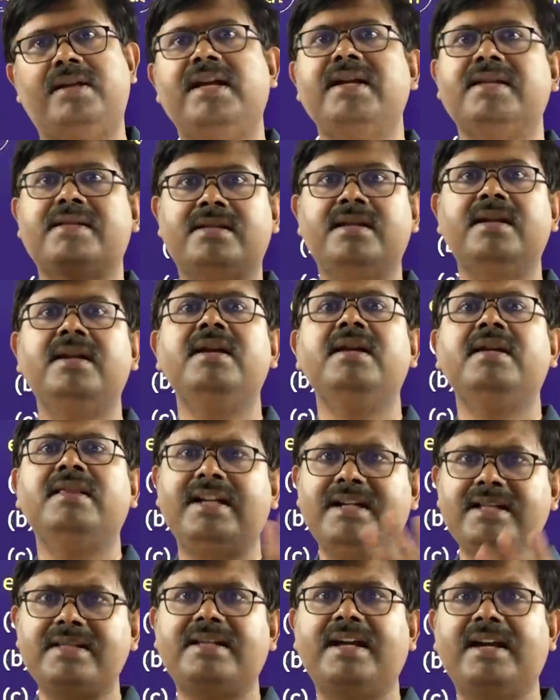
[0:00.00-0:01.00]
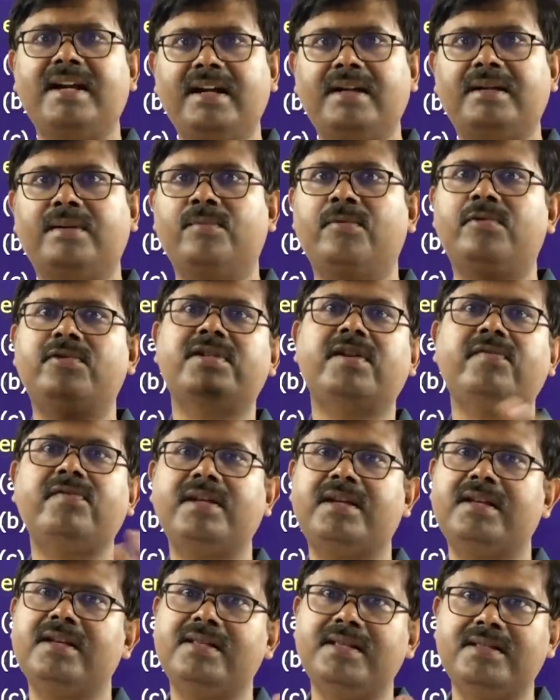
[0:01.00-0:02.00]
Yes, that is correct. Most of the
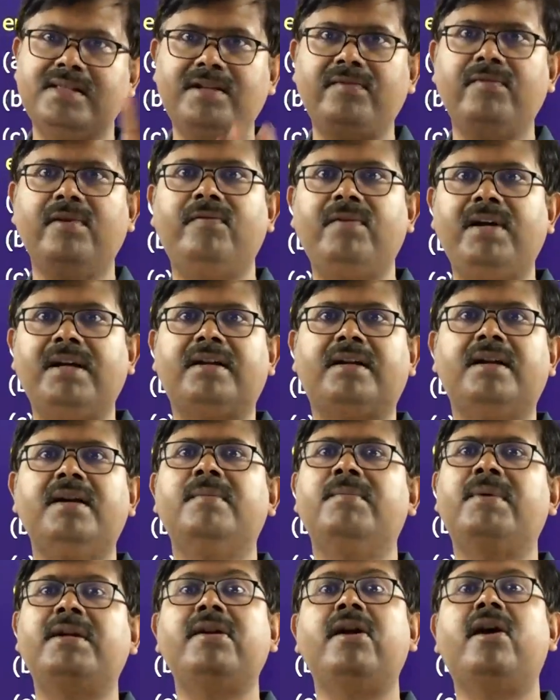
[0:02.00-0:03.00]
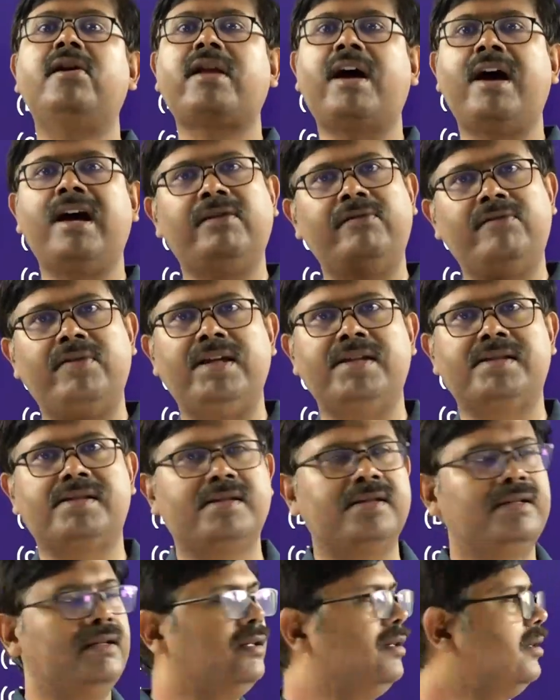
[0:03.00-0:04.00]
cases it will work, but not
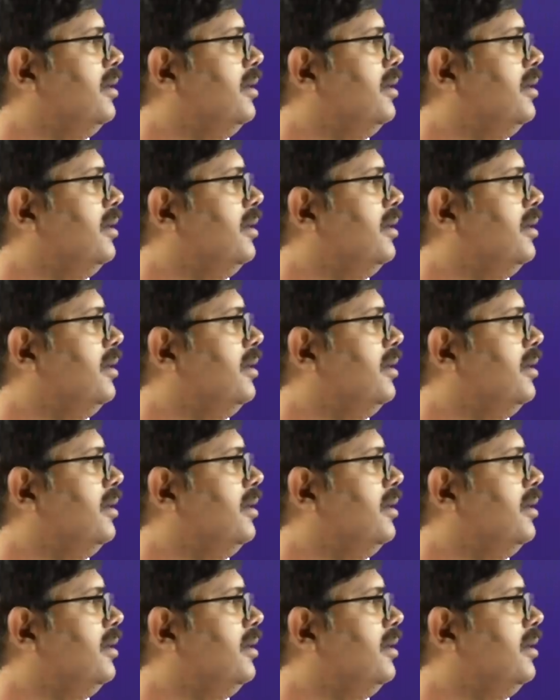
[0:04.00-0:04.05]
always.